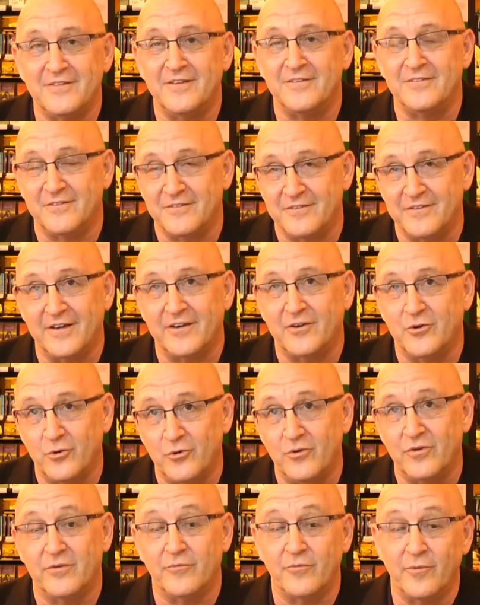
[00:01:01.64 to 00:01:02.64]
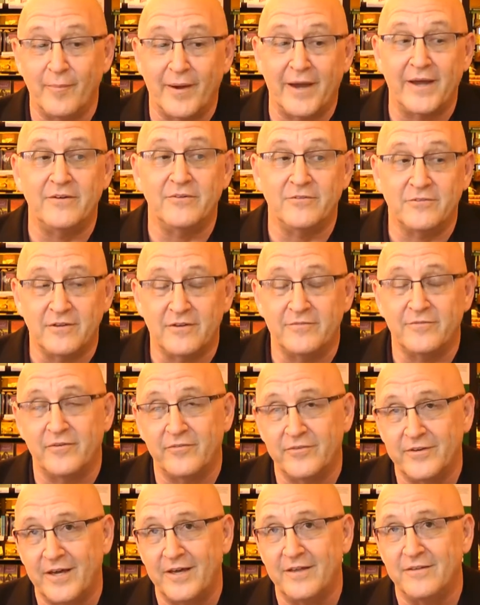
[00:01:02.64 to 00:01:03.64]
is like cool, and remind yourself
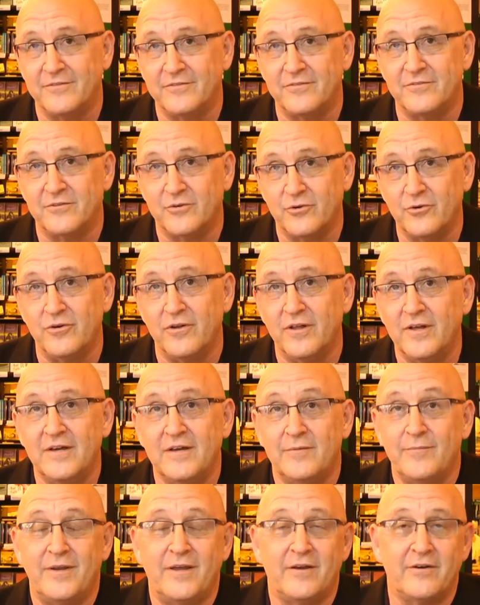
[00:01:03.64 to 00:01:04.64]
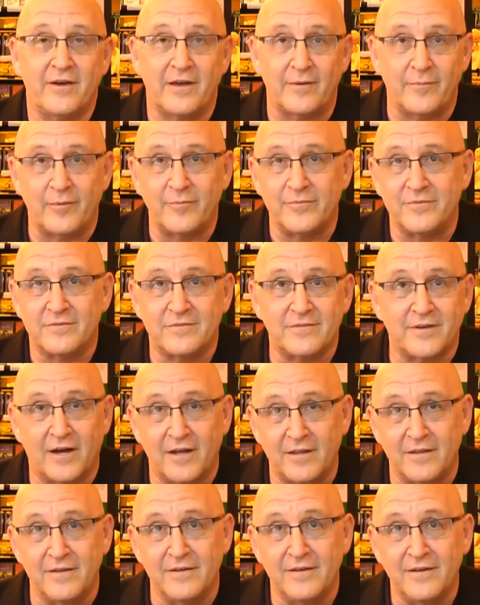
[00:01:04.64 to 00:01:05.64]
every day, this is cool. And here I am, I'm in
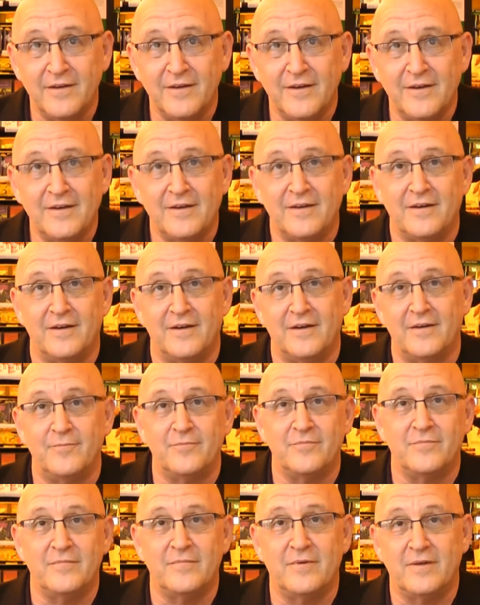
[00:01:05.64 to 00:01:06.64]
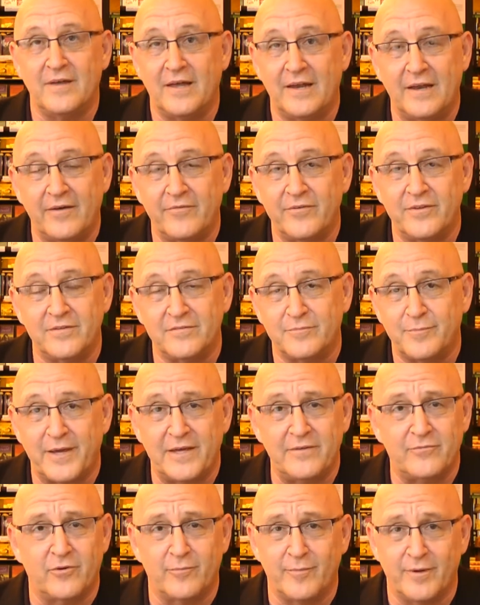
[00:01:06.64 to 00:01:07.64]
Scotland. And everything is
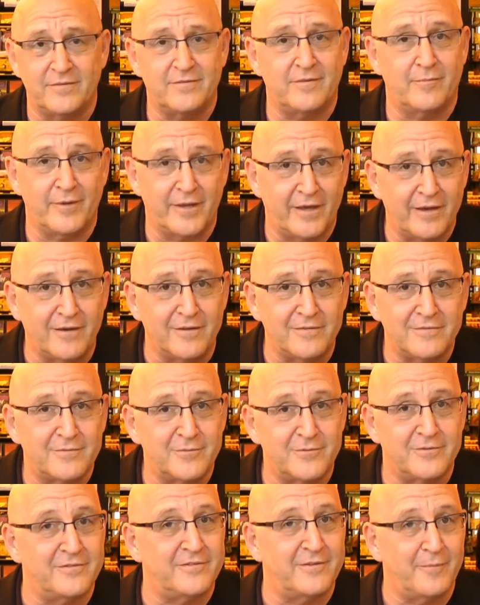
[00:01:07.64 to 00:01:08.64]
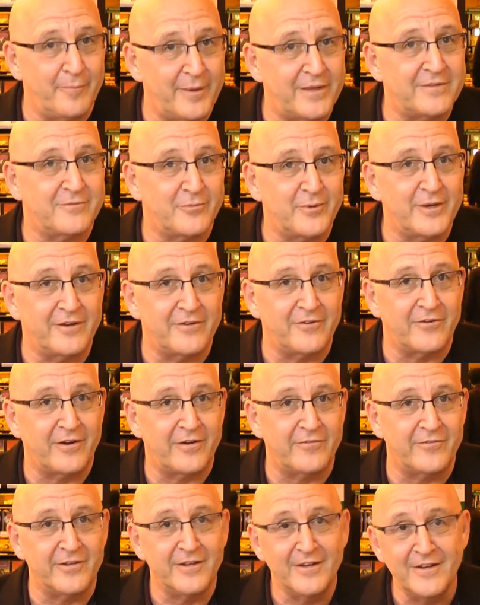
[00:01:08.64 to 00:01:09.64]
paid for by somebody else, which is the best way to travel.